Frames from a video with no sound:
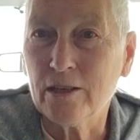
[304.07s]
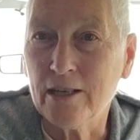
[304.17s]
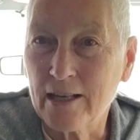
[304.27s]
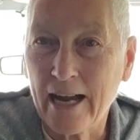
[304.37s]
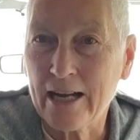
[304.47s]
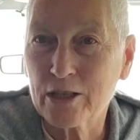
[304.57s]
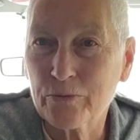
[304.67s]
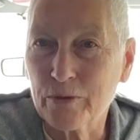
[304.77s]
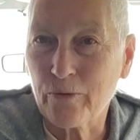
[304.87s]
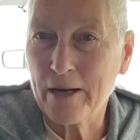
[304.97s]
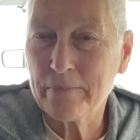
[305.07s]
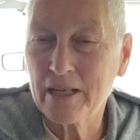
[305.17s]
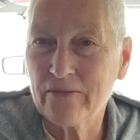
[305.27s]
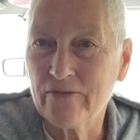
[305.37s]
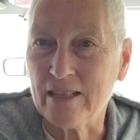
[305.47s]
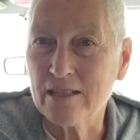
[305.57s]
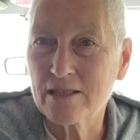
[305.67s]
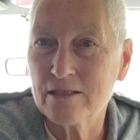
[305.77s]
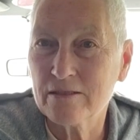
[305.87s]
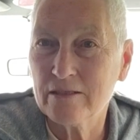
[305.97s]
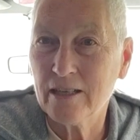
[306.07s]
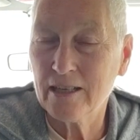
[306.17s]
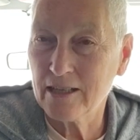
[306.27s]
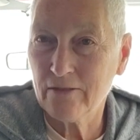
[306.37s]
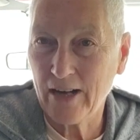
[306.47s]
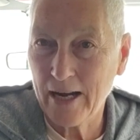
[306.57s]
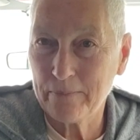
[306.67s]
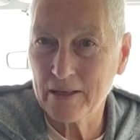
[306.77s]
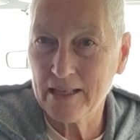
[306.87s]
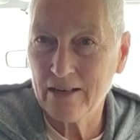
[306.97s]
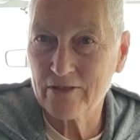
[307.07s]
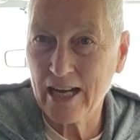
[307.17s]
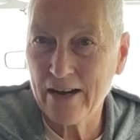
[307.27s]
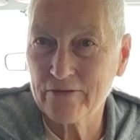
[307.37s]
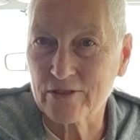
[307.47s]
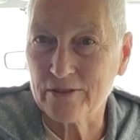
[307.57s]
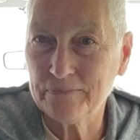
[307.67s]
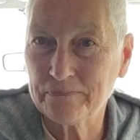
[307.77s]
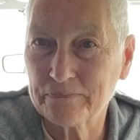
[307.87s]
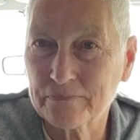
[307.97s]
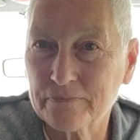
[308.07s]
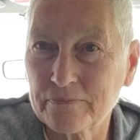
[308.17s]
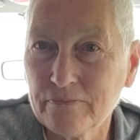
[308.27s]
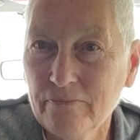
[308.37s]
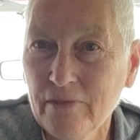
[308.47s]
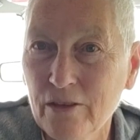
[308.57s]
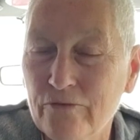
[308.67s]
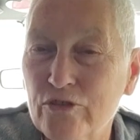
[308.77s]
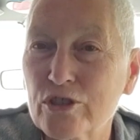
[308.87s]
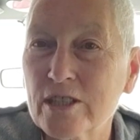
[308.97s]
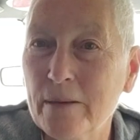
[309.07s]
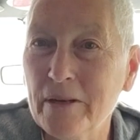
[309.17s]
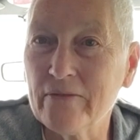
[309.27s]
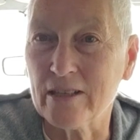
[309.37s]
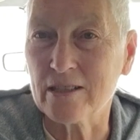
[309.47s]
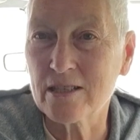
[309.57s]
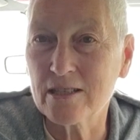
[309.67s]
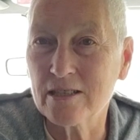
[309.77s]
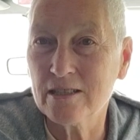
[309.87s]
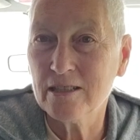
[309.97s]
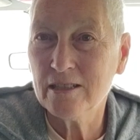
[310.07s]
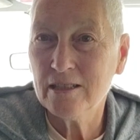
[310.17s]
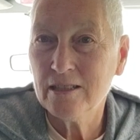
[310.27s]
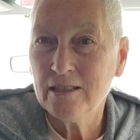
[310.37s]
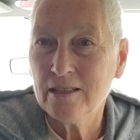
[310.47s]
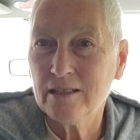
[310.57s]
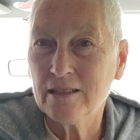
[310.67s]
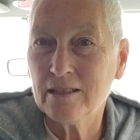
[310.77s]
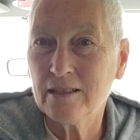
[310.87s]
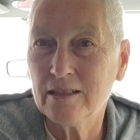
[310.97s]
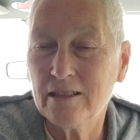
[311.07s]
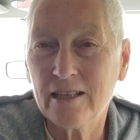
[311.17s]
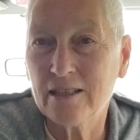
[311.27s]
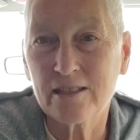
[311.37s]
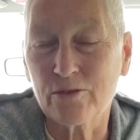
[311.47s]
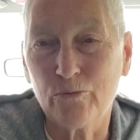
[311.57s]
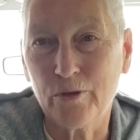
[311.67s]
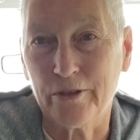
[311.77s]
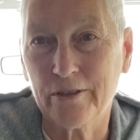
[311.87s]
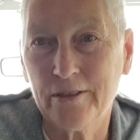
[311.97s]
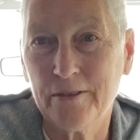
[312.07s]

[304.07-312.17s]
get a house with white picket fence, and live happily ever after. For some of us, that doesn't work.